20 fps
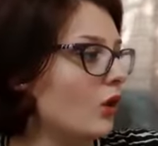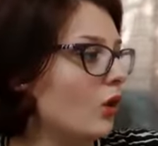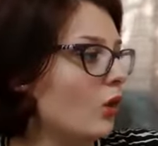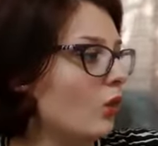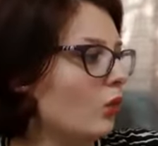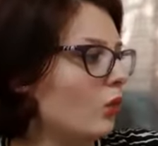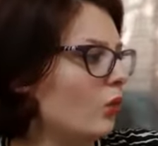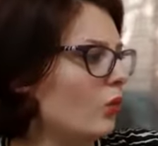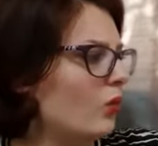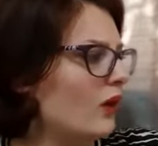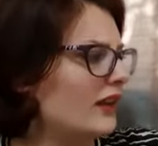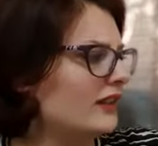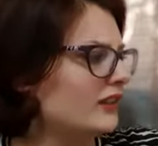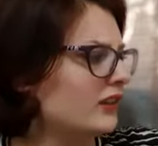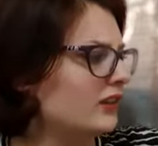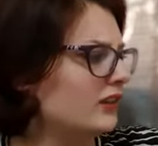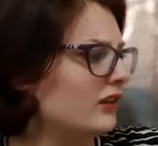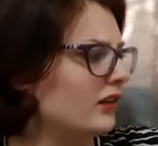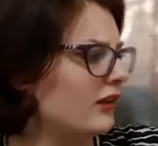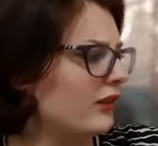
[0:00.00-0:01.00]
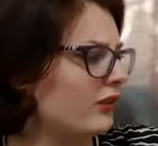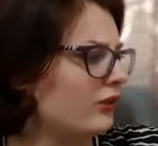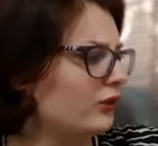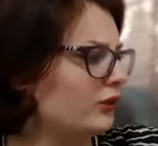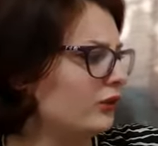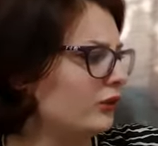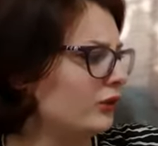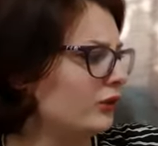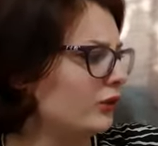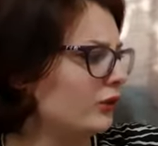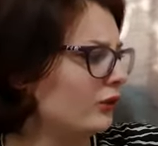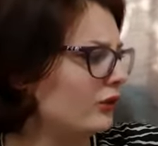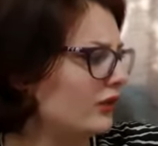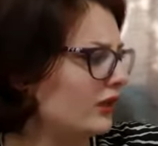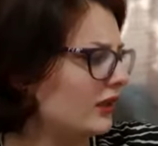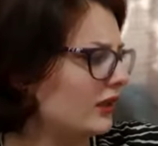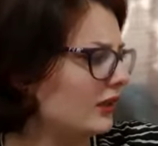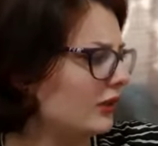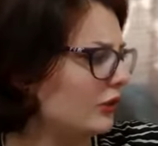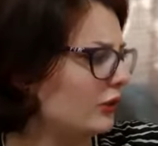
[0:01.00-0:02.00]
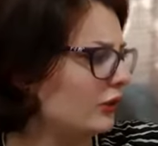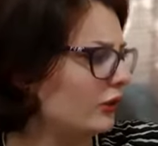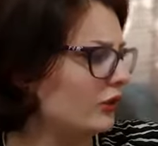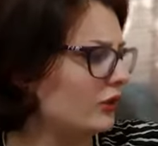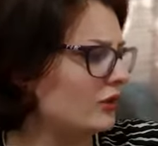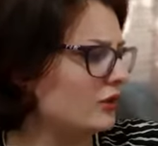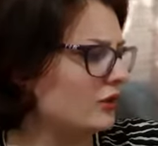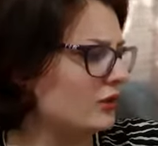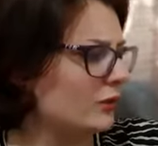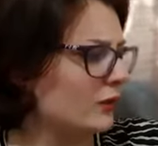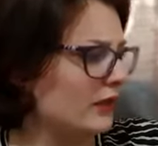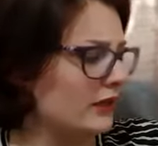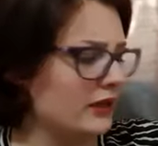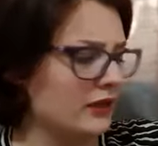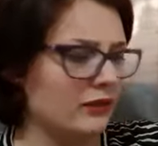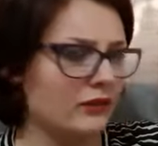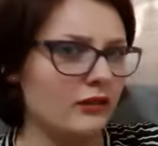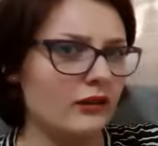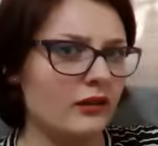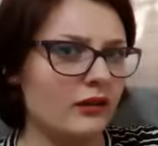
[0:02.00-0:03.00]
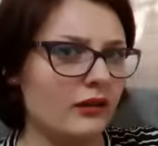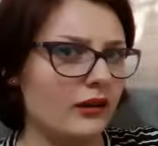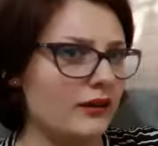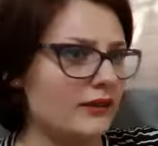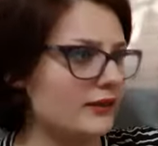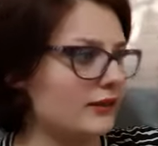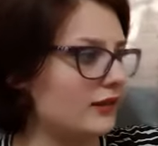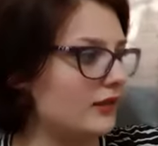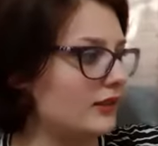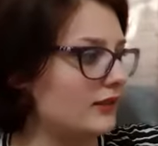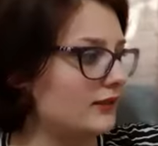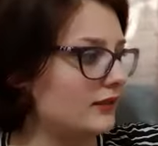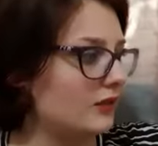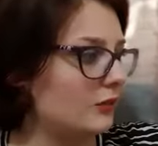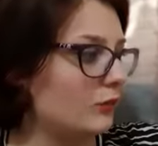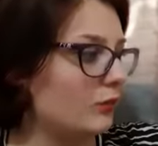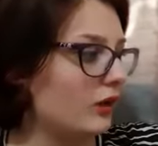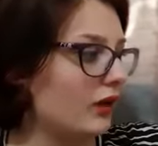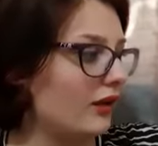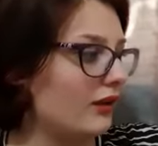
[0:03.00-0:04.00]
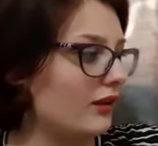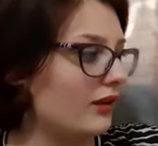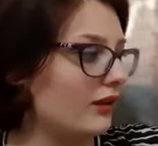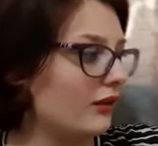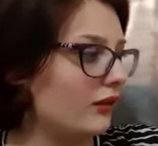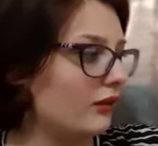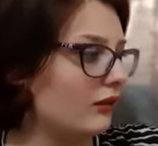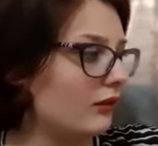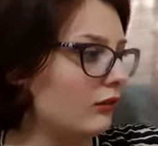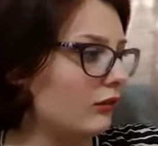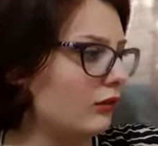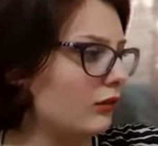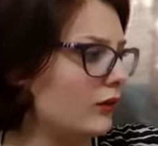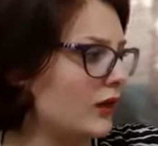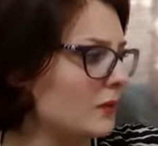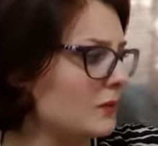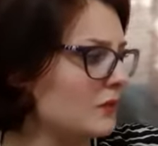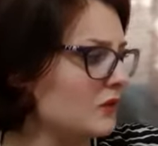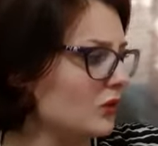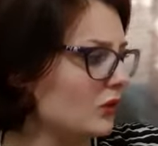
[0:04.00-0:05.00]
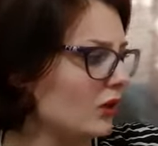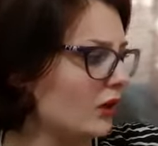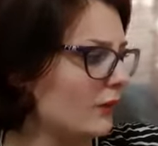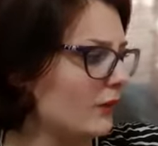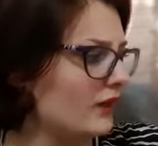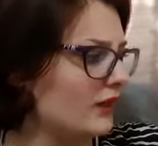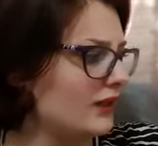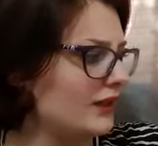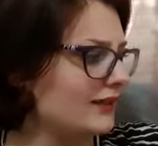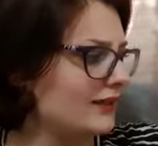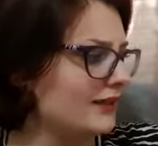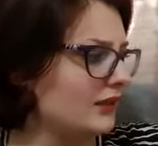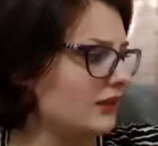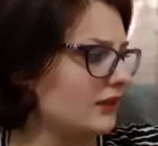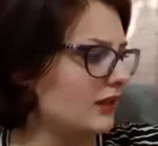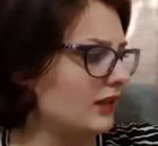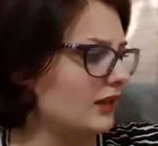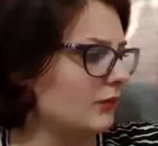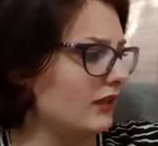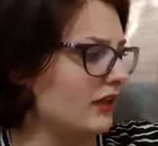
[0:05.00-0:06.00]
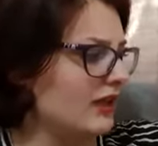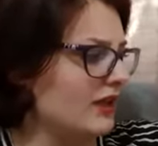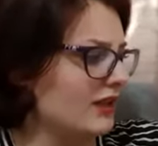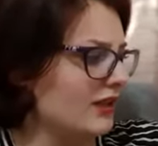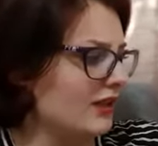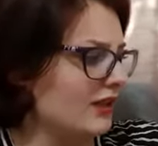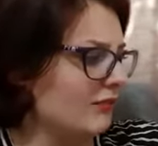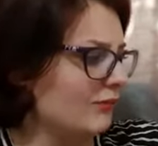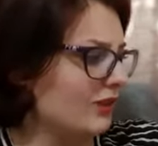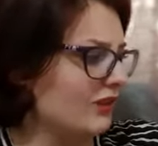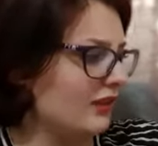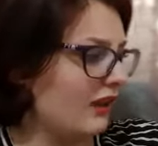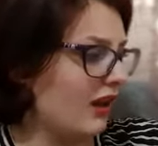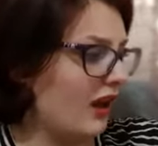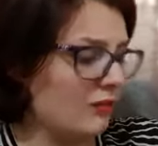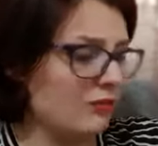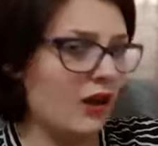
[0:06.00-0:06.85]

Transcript: What on earth do you think you're doing? Asked the zebra. Oh, I'm sorry, said Albie, but I'm